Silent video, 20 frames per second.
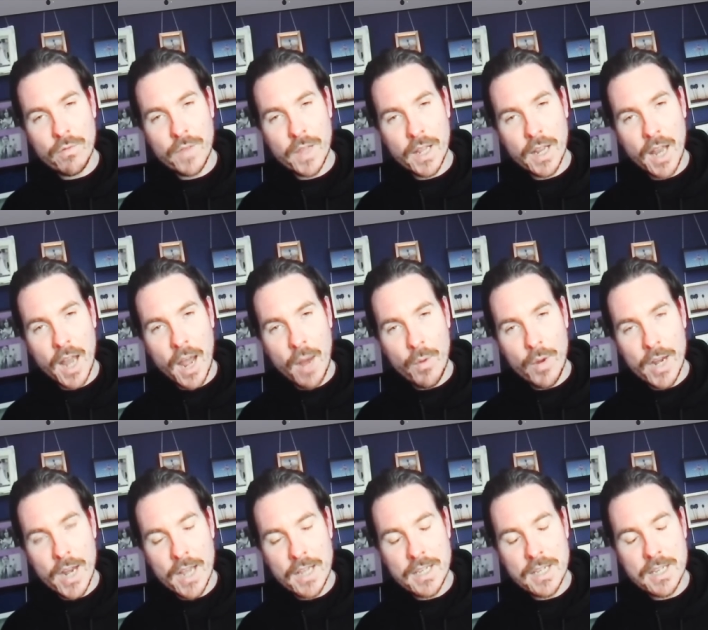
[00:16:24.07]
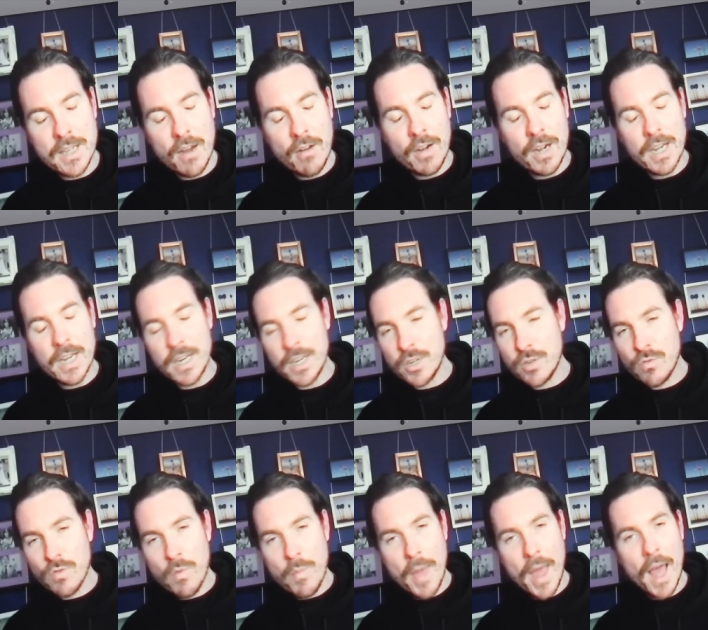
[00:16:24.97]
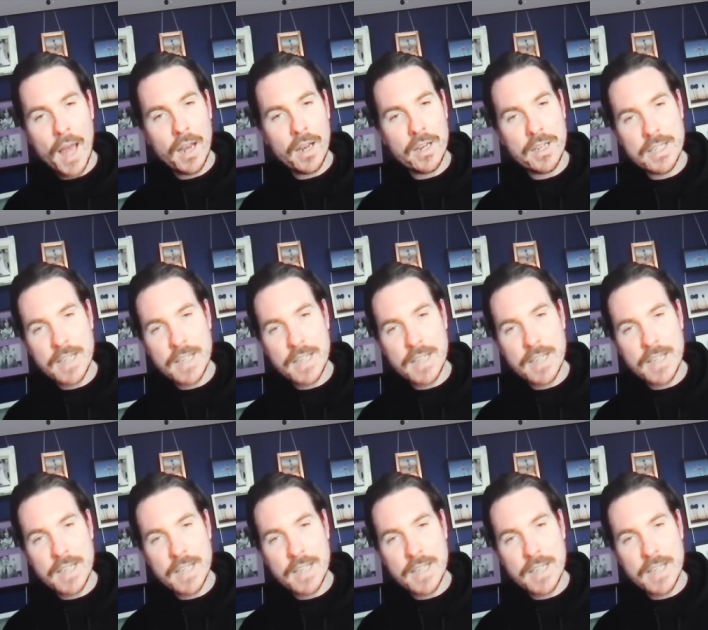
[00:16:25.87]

feel like we necessarily need to rebel and